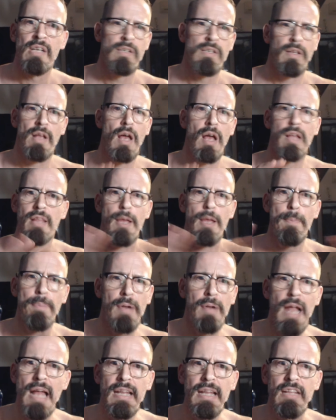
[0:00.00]
Now they're
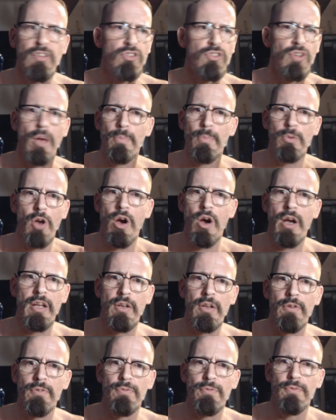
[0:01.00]
planning some
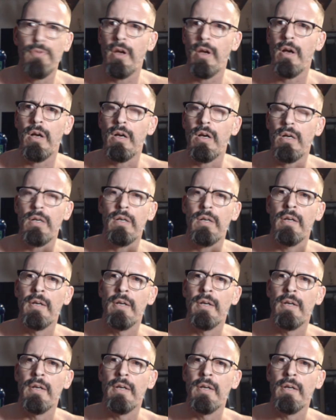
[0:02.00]
kind of uh,